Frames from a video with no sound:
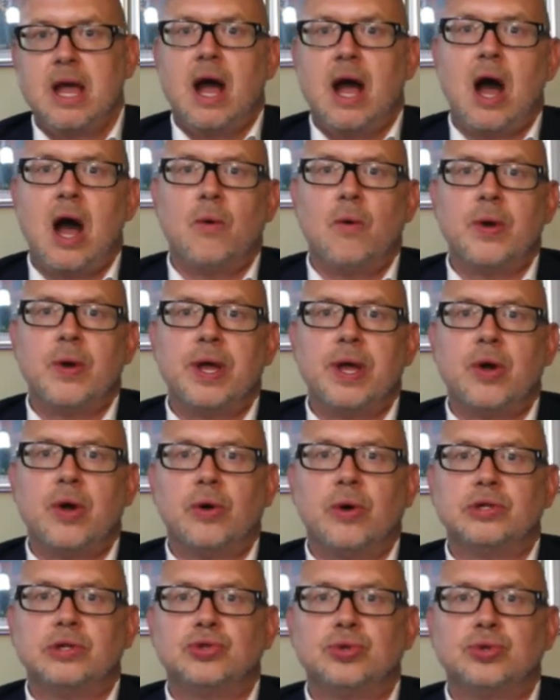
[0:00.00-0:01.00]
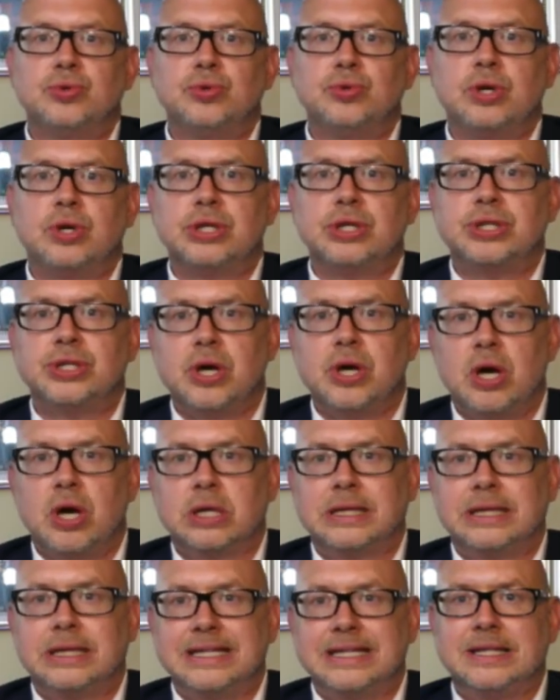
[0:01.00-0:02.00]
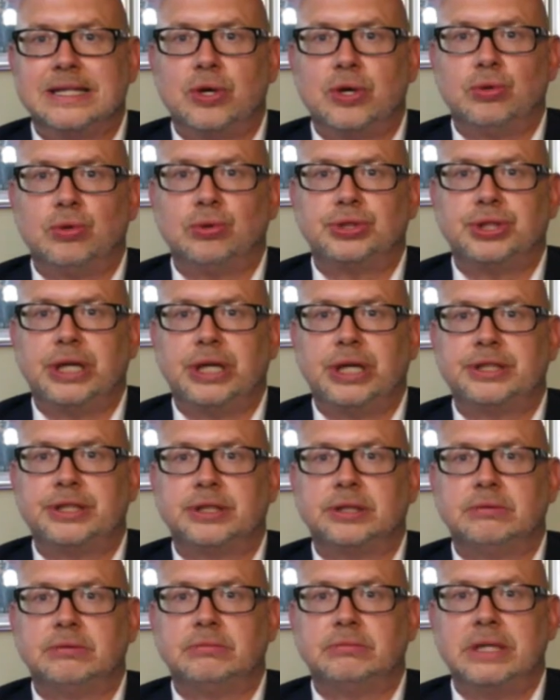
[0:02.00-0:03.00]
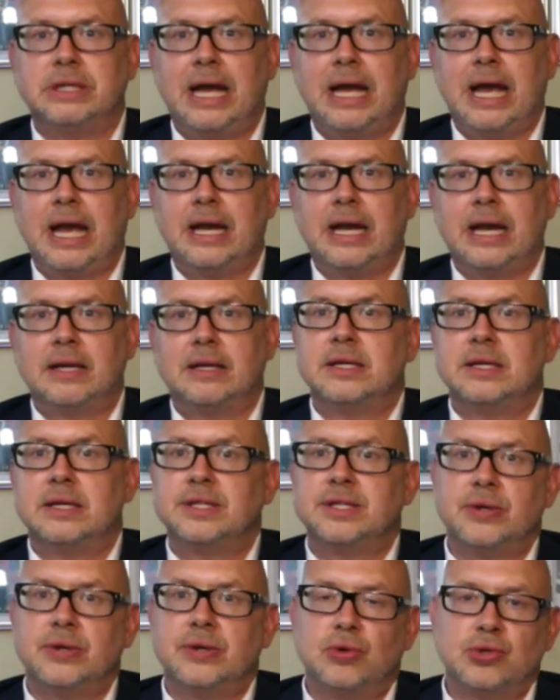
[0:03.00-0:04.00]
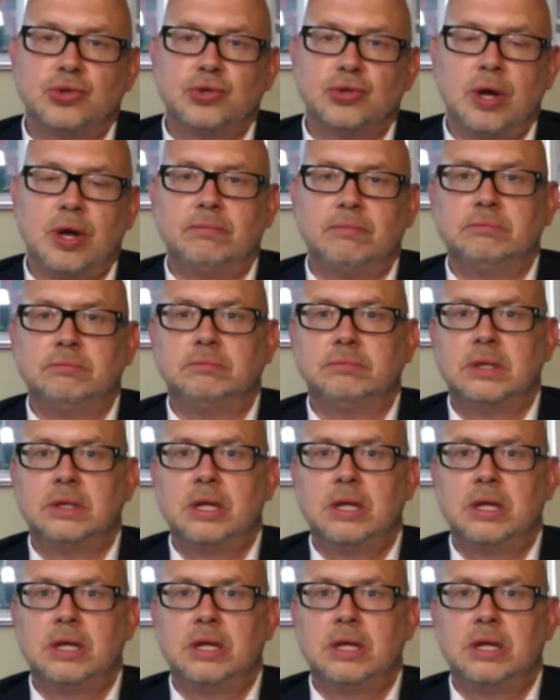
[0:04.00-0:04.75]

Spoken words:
Are we going to conduct this negotiation in zero-sum,